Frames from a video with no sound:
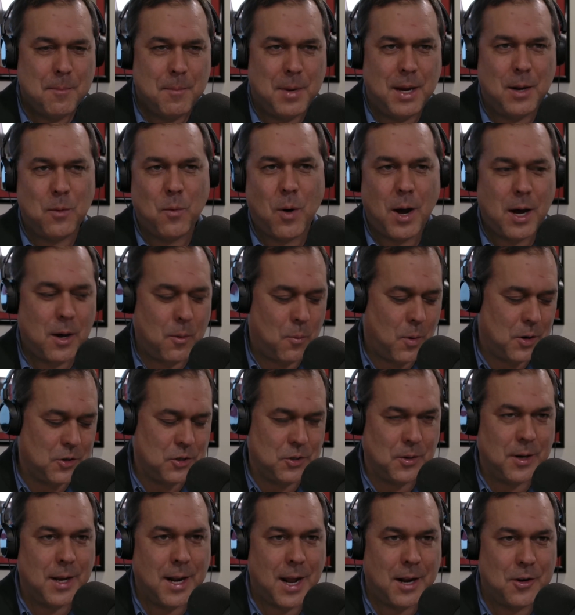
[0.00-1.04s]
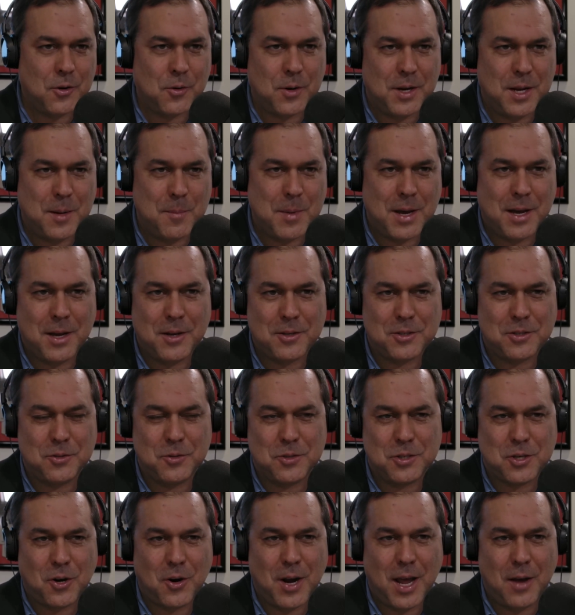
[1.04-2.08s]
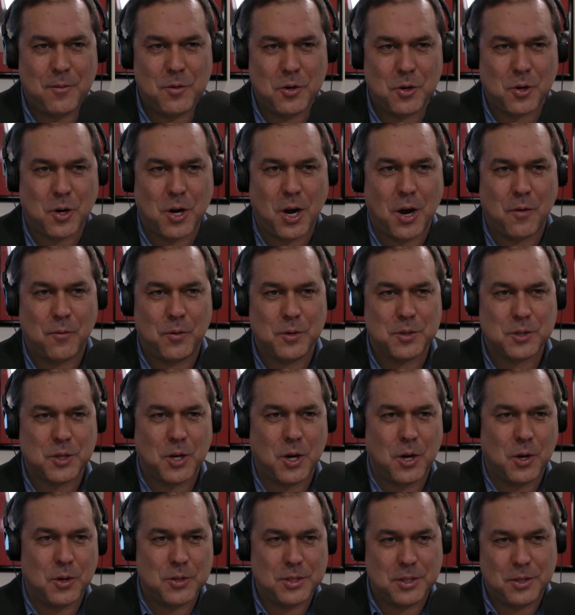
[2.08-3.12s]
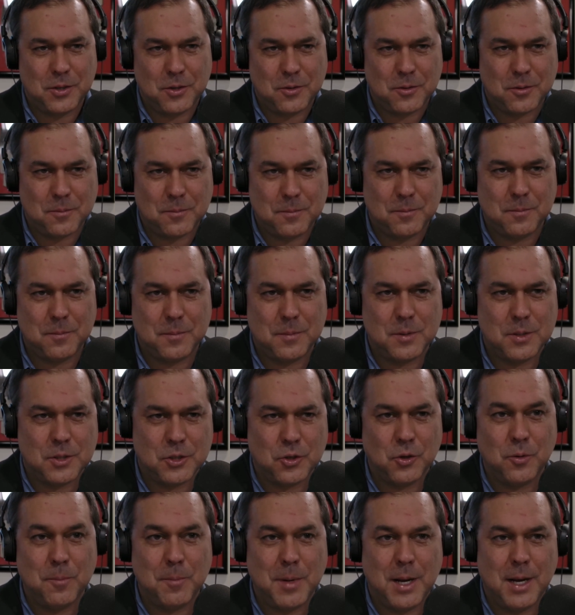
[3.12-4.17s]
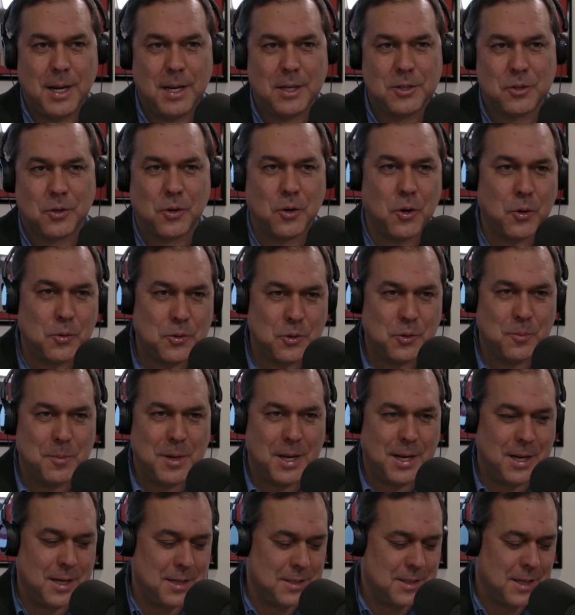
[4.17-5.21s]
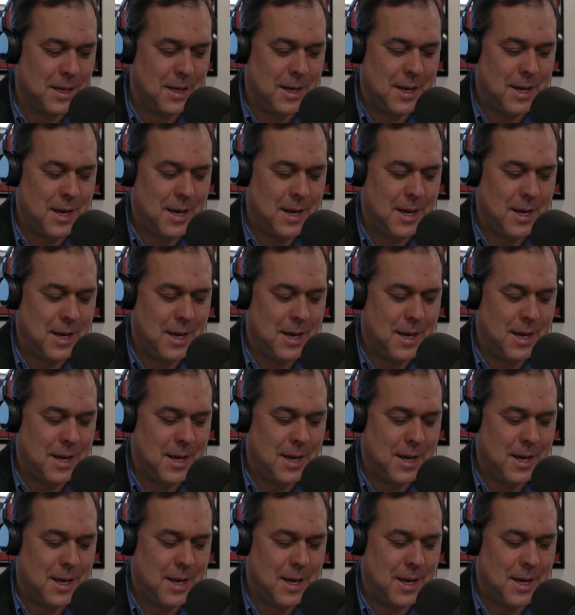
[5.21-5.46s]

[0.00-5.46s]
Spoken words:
meanwhile, once you get on your emails and you start having your conference calls and your Zoom meetings or go-to meetings,